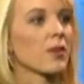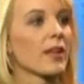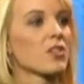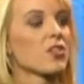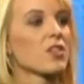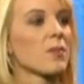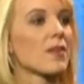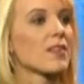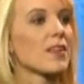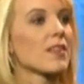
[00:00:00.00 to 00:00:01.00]
relationship
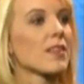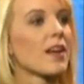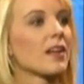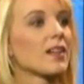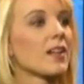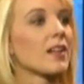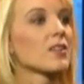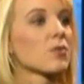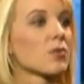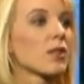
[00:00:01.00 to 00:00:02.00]
and think that it
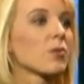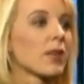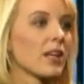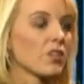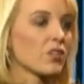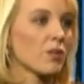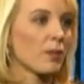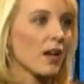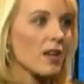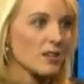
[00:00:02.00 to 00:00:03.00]
is a real
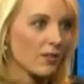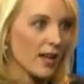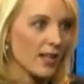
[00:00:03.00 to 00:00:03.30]
relationship because of